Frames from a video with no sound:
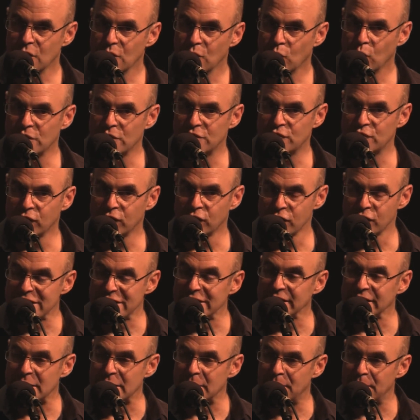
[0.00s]
which
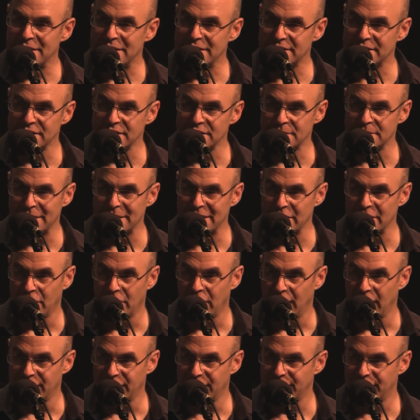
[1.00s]
really pisses me
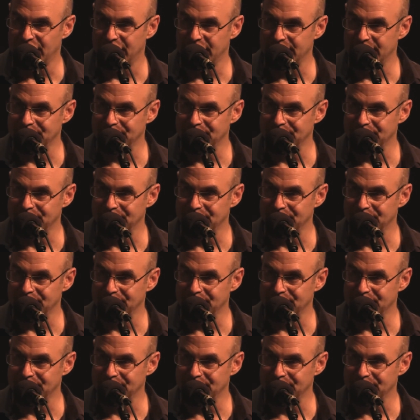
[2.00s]
off.